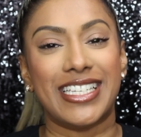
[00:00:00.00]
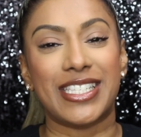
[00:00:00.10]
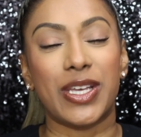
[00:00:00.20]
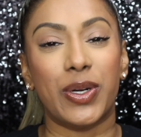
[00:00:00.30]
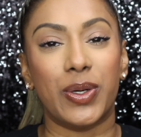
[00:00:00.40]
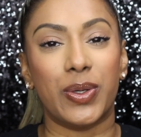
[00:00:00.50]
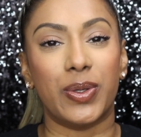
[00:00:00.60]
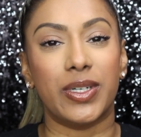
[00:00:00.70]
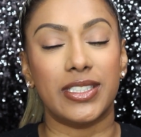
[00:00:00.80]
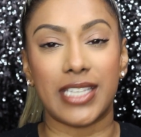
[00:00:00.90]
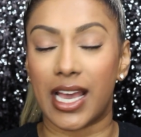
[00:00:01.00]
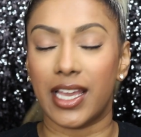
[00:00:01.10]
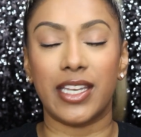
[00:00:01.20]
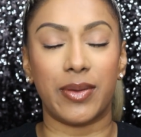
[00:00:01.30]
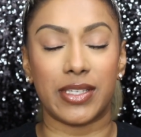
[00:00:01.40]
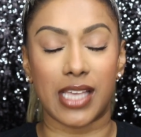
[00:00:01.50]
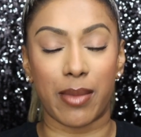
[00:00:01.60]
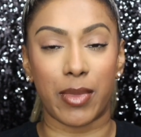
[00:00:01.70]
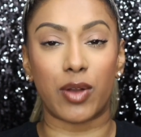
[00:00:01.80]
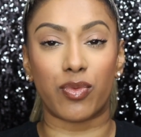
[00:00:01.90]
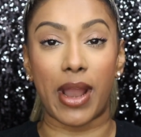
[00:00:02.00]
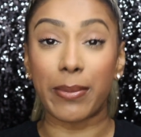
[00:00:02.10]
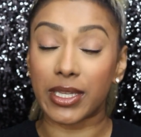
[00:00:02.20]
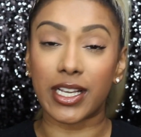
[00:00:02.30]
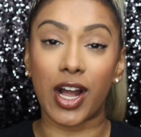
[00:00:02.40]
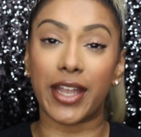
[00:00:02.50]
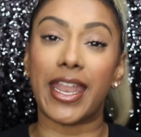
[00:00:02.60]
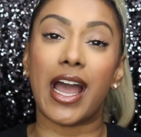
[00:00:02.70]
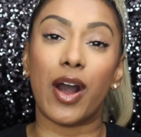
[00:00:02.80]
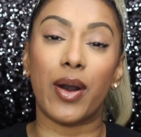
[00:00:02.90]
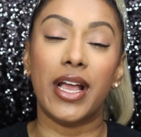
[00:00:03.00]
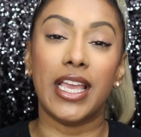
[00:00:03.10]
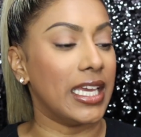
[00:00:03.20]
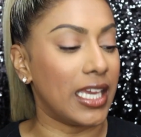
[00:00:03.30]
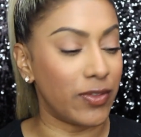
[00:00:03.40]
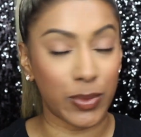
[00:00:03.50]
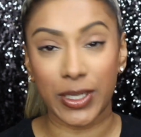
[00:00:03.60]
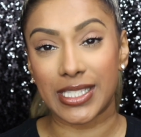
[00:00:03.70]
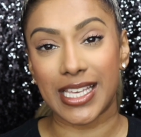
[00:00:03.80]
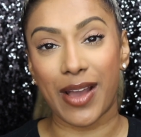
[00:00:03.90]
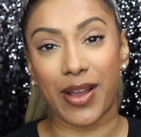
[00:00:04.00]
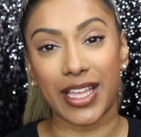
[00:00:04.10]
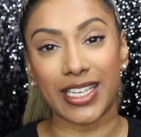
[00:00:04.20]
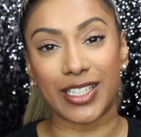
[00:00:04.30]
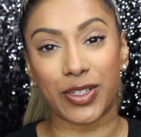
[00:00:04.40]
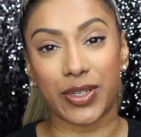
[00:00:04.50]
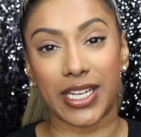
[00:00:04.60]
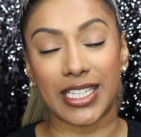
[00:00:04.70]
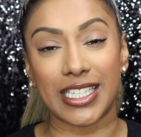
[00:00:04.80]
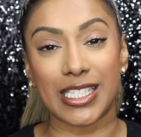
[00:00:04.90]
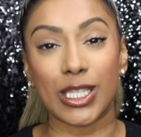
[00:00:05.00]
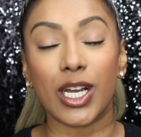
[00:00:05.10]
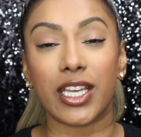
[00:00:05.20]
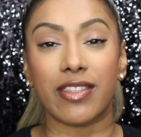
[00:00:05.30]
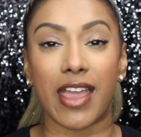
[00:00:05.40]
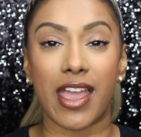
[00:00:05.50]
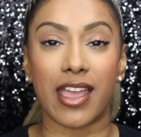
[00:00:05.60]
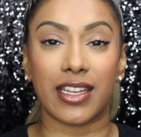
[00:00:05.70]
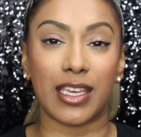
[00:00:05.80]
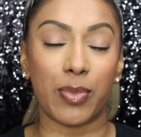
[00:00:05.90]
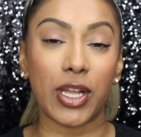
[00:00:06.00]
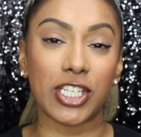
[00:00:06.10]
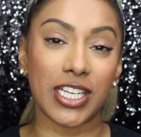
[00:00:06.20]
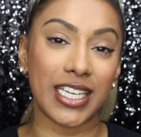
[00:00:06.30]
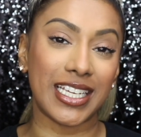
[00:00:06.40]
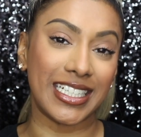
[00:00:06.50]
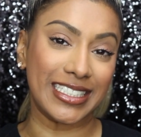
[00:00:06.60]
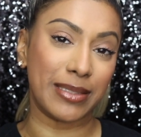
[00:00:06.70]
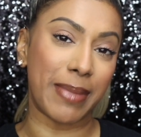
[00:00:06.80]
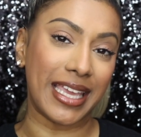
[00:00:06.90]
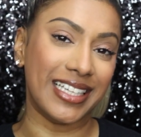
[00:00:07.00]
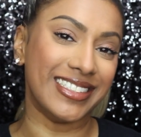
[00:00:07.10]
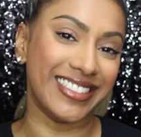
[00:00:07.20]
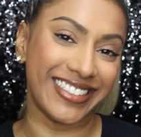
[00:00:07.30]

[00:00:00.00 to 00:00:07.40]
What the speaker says: So yeah, anyways, I'm rambling on now. If you want to see how I created this look, then keep watching. Bye.